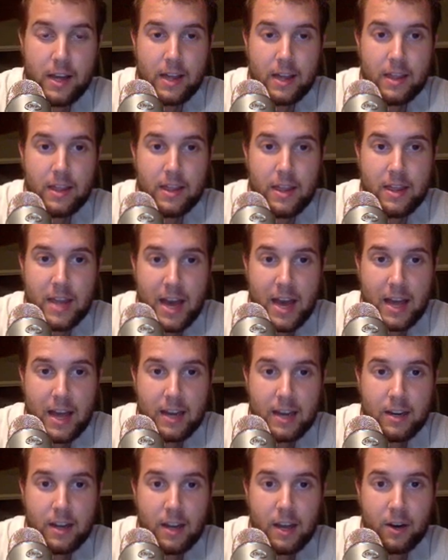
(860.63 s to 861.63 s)

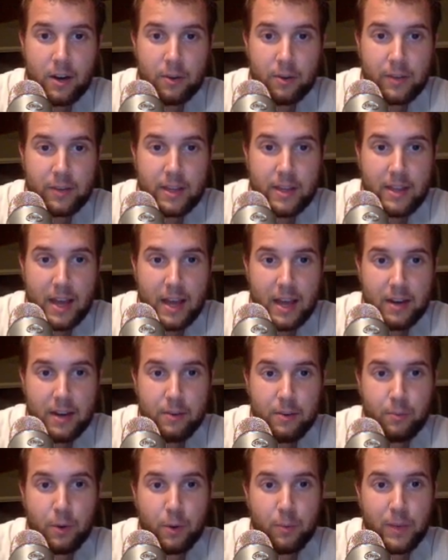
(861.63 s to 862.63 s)
then and only then
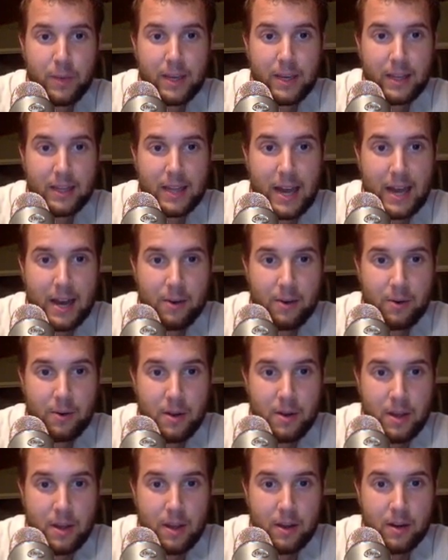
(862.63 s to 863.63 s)
will we allow
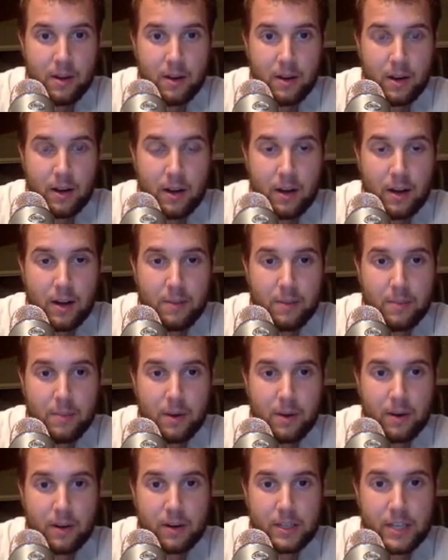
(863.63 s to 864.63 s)

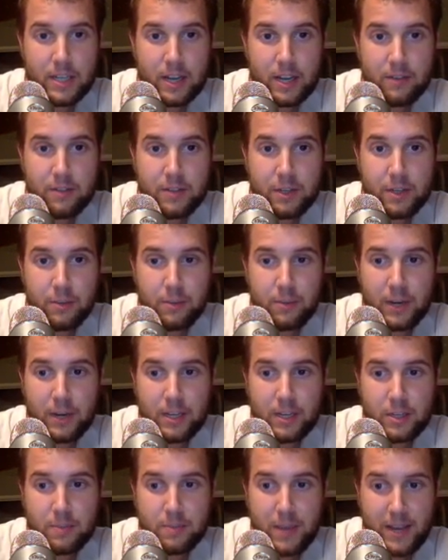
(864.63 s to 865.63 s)
ourselves to press
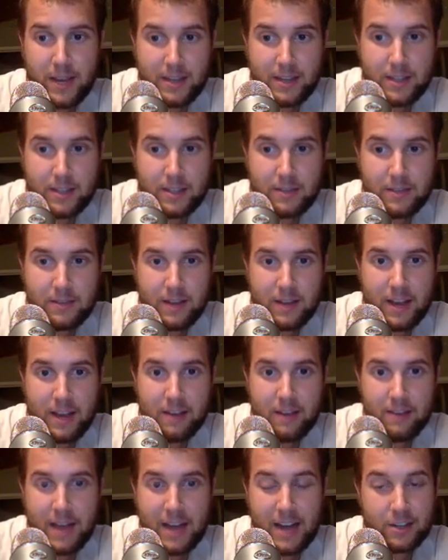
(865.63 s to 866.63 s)
space
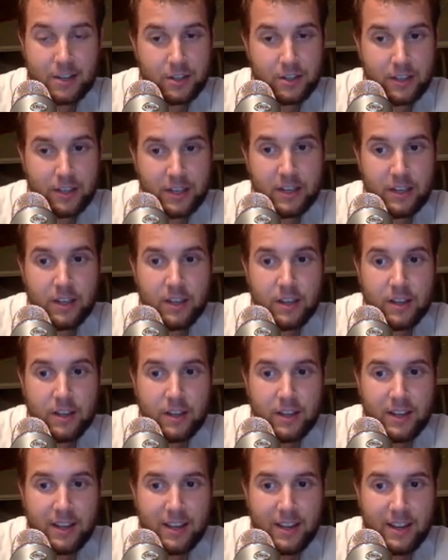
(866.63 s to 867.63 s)
and actually
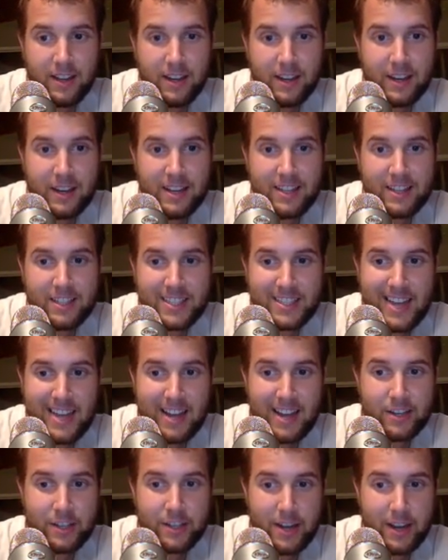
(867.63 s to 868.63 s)

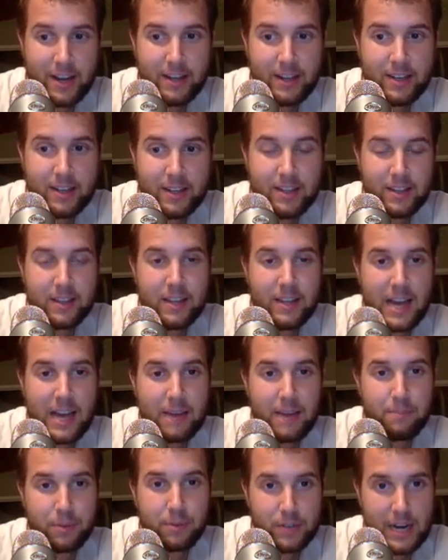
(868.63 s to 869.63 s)
instantiate
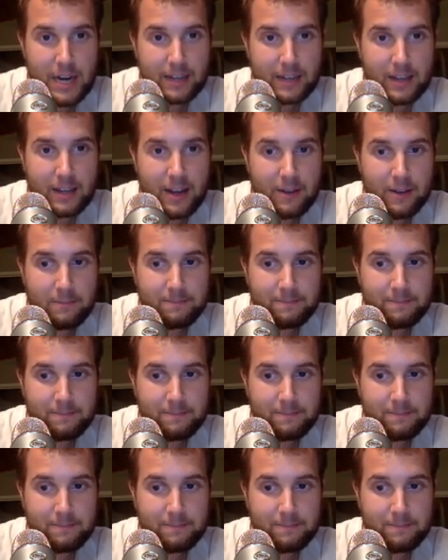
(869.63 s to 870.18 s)
that projectile.